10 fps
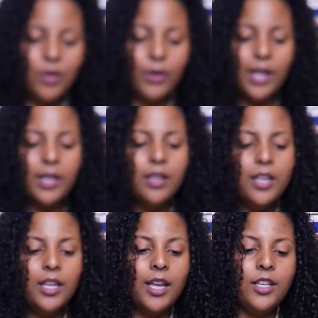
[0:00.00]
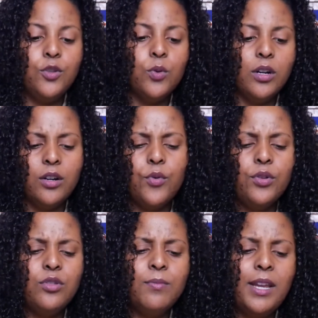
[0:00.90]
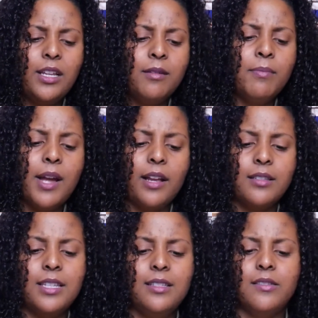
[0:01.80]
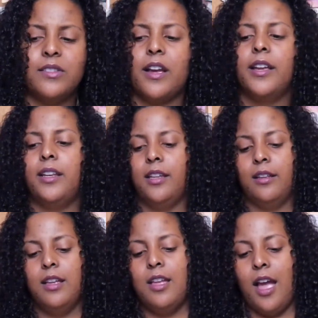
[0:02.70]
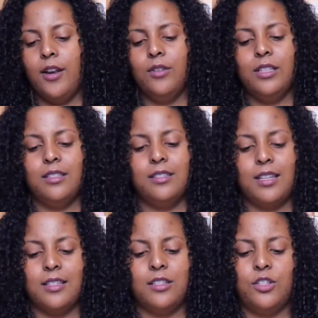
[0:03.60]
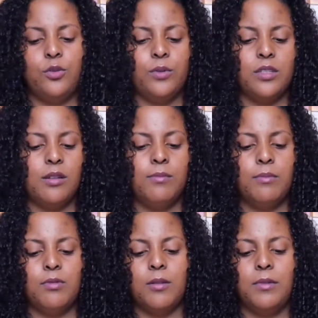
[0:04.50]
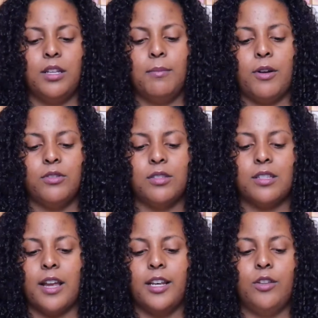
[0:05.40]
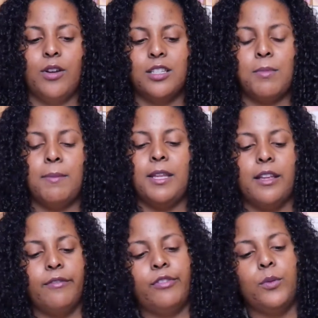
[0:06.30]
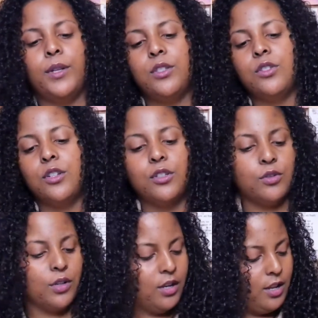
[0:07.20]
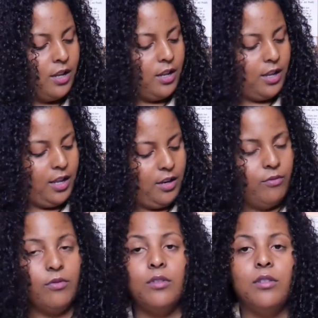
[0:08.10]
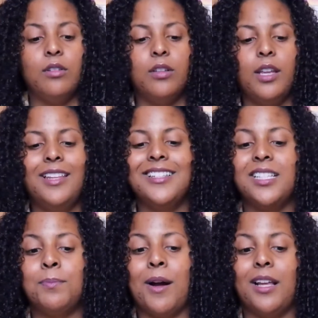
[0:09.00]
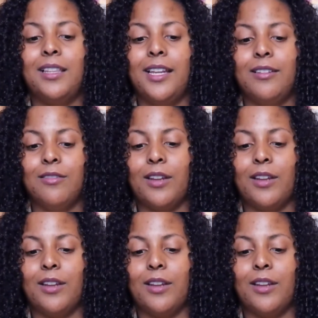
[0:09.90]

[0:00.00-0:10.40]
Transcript: Okay, and you are going to make an impact in society. I know that this has to do with something about society. You guys may be influencers or in the spotlight.